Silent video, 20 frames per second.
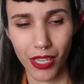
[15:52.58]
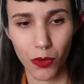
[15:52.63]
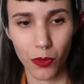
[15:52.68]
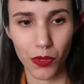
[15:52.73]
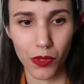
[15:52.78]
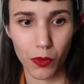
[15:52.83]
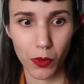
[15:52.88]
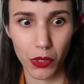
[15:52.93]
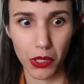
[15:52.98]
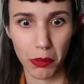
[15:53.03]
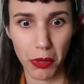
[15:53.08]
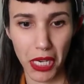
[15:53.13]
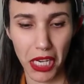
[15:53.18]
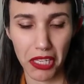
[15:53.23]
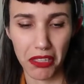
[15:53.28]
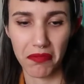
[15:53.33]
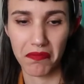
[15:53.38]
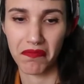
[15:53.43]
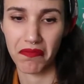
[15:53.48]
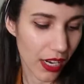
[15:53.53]
It was really
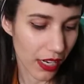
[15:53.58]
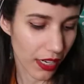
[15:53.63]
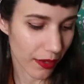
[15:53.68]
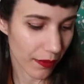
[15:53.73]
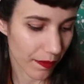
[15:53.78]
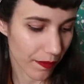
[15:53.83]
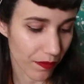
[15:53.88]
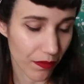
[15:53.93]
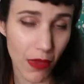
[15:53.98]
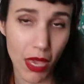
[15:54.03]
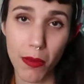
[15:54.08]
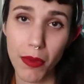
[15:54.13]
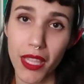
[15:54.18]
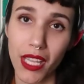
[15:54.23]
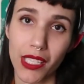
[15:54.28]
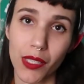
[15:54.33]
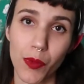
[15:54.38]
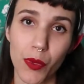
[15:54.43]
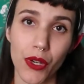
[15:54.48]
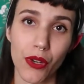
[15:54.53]
bad. Um, maybe
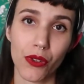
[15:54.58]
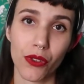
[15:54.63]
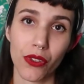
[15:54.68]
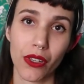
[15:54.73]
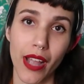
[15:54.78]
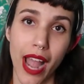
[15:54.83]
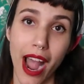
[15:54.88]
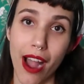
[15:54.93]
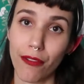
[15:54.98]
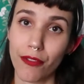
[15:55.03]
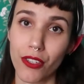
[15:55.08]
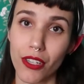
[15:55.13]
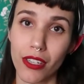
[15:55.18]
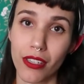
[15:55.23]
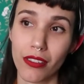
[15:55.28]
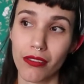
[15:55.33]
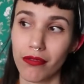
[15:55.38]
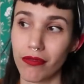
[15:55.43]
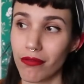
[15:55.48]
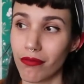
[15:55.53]
that's where you're
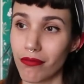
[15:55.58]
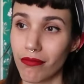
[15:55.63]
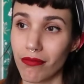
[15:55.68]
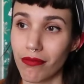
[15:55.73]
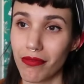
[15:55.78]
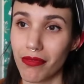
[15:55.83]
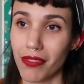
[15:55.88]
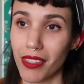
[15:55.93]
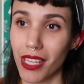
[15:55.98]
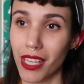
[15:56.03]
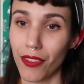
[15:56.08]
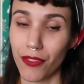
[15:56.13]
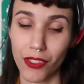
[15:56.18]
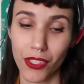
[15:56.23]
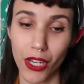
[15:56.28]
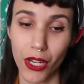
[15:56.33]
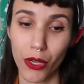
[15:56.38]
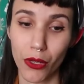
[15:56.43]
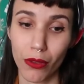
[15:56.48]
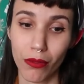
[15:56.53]
after. If
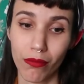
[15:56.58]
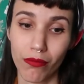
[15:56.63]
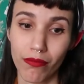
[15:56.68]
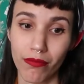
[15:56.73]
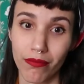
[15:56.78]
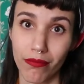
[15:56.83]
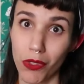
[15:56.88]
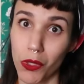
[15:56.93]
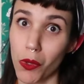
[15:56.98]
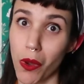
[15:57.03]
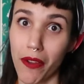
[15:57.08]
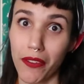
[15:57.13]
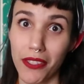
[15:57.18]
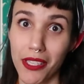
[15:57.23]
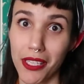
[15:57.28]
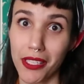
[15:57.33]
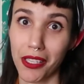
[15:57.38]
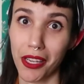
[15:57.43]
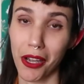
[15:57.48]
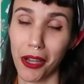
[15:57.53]
so,
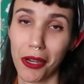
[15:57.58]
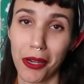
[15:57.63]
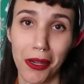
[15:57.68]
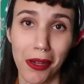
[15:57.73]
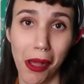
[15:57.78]
suavecito.